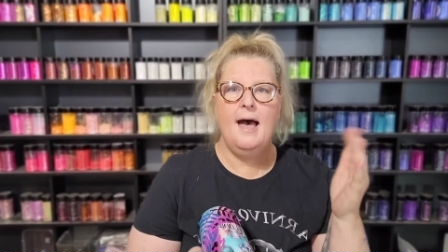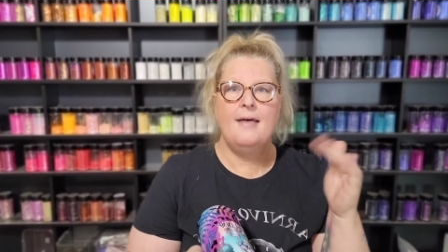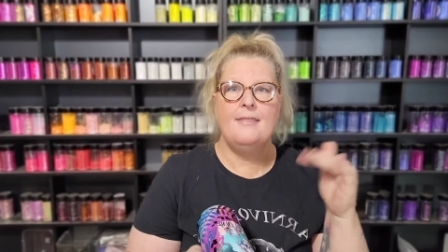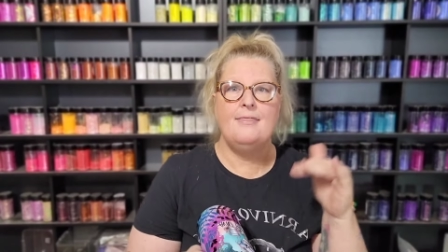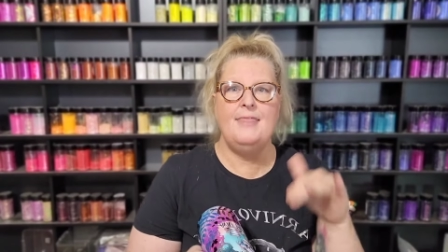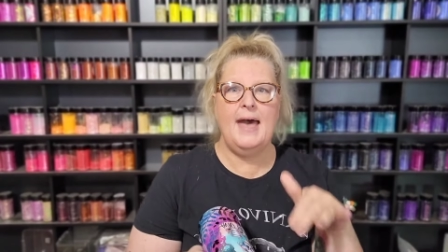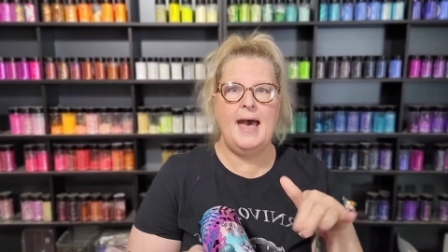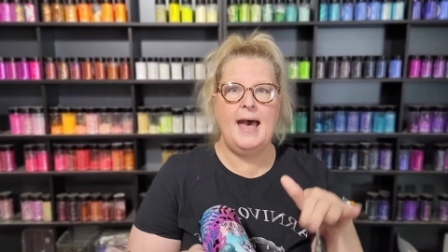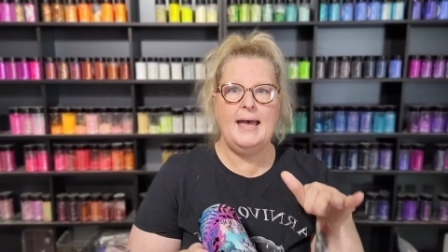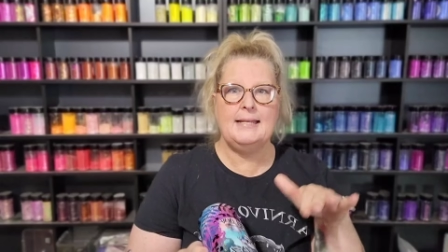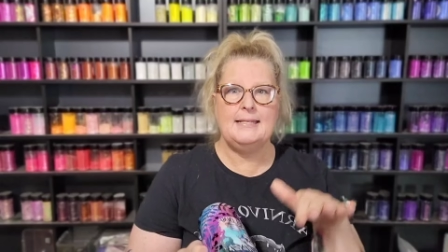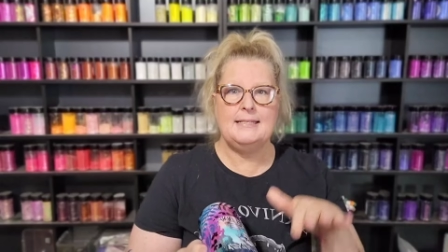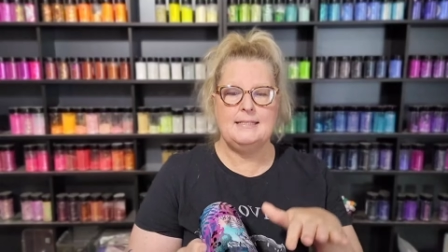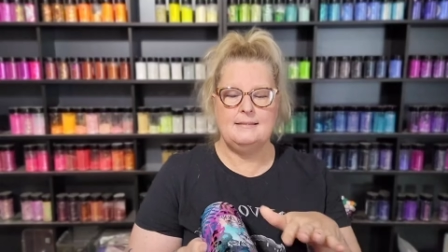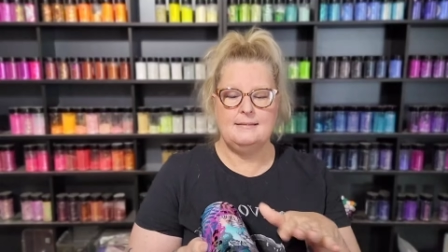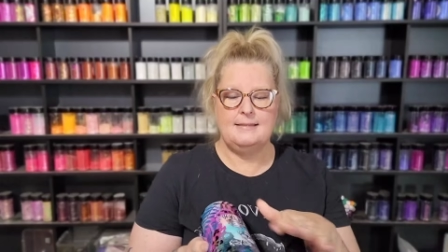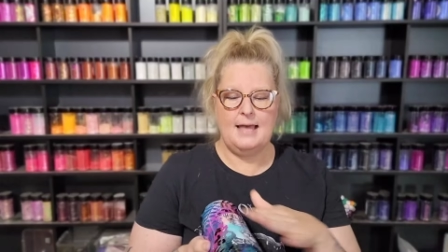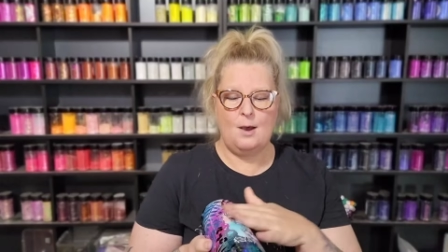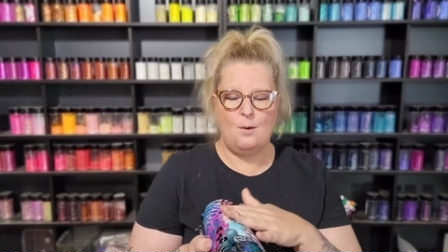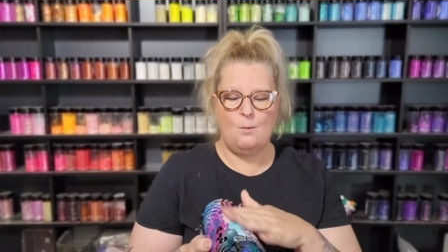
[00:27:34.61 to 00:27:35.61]
that
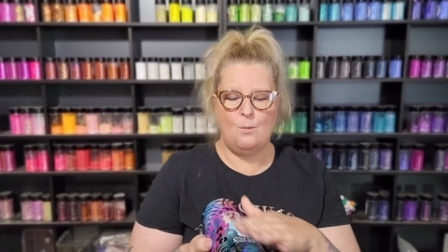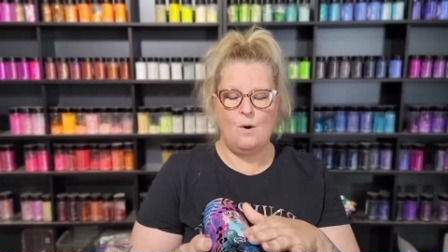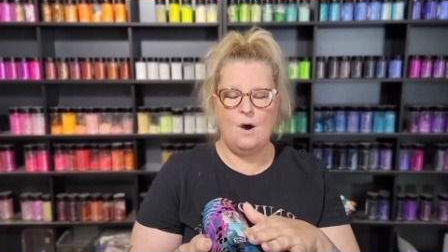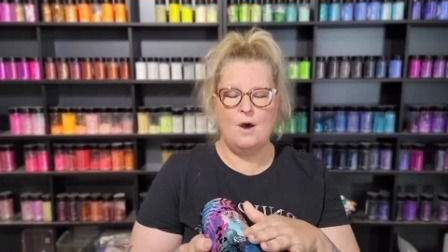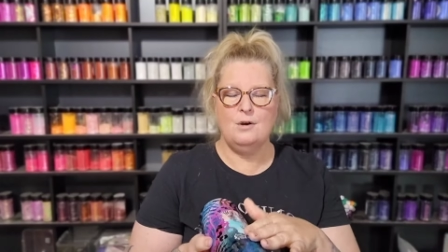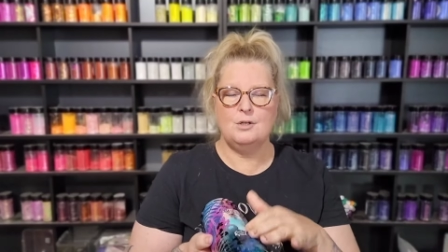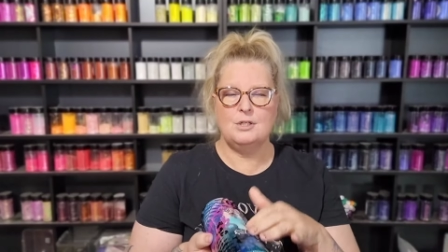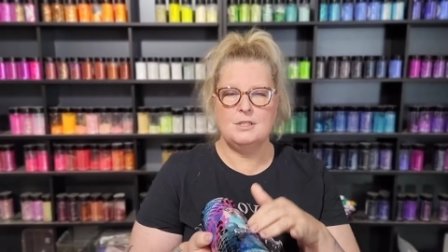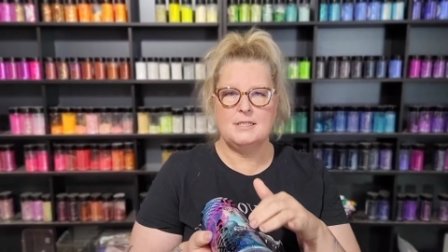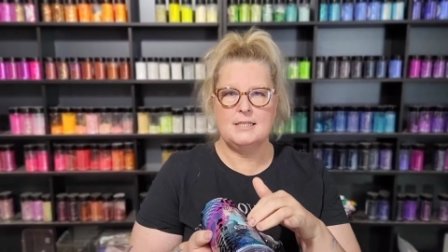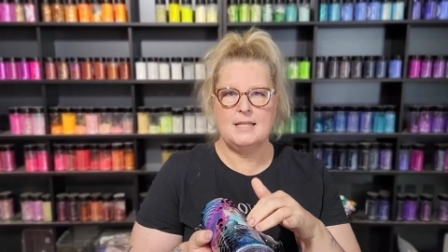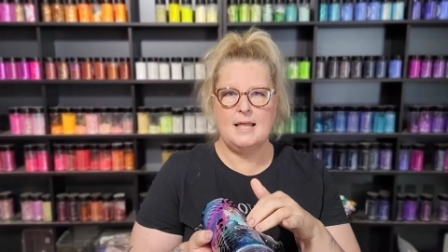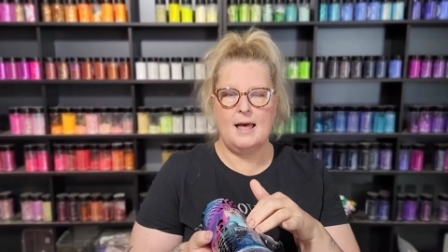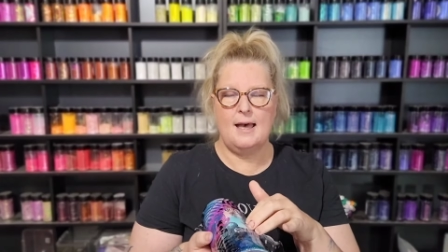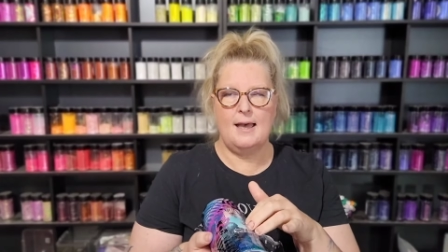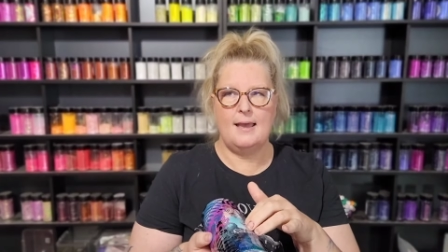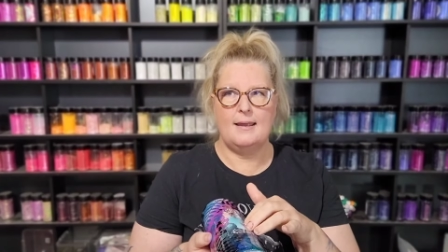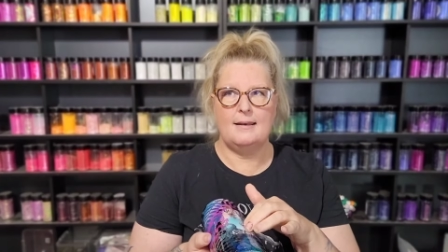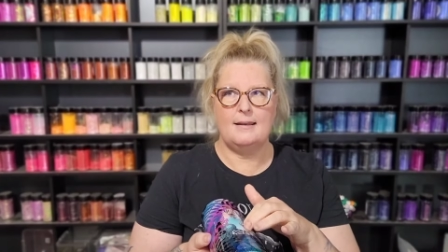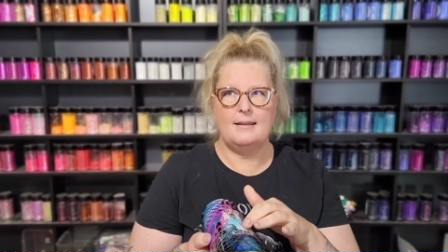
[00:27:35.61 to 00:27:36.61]
water
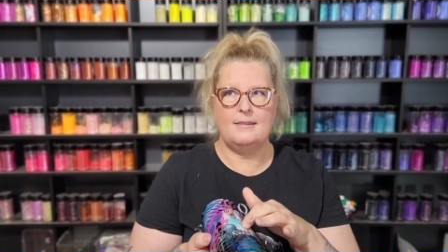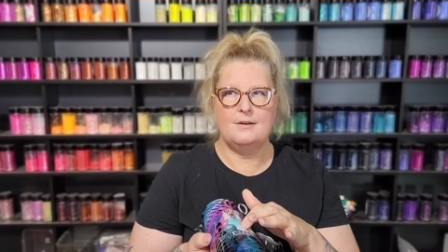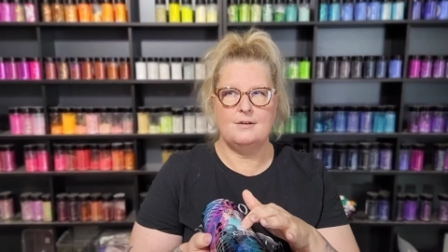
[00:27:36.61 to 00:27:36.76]
slide,